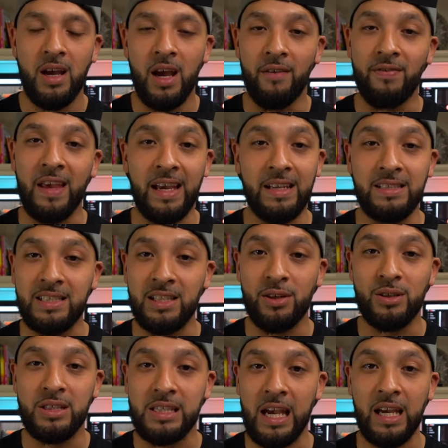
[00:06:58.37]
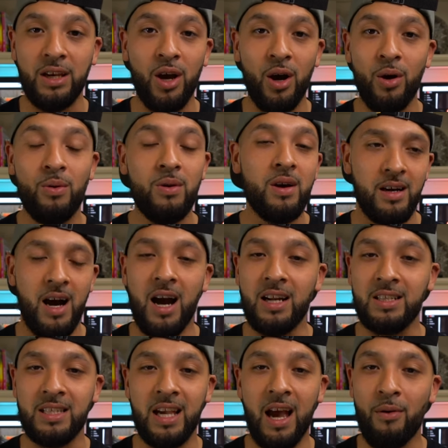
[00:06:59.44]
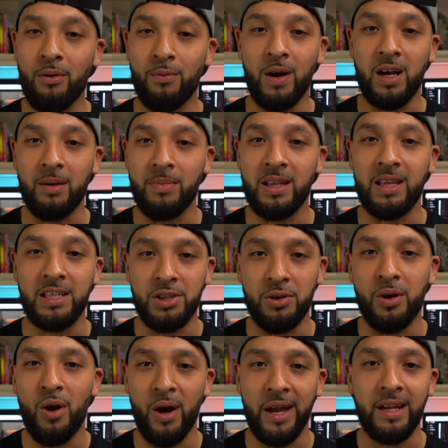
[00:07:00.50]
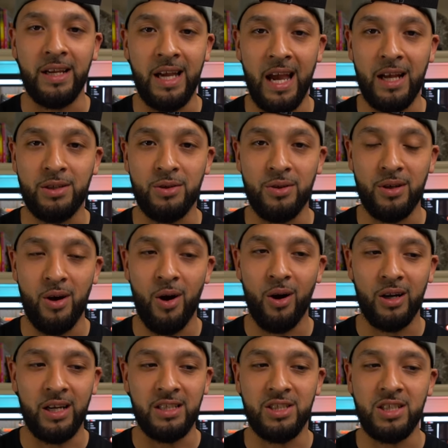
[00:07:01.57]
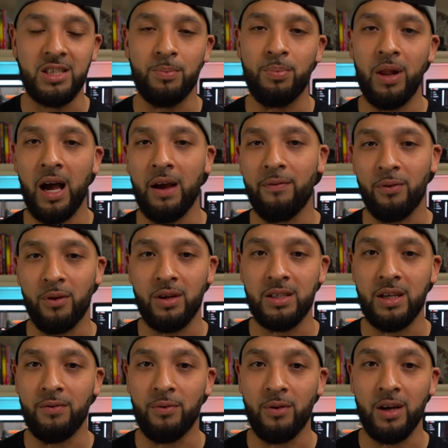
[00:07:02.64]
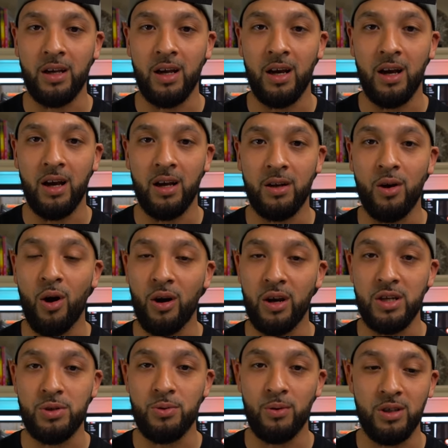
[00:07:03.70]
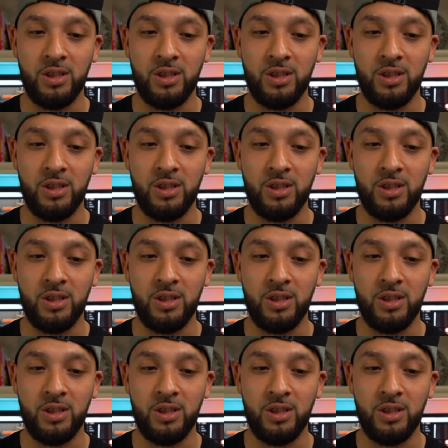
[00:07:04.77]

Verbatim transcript: If they still say no, honestly, I would recommend that you go ahead and cancel the card and just apply for a different uh, card issuer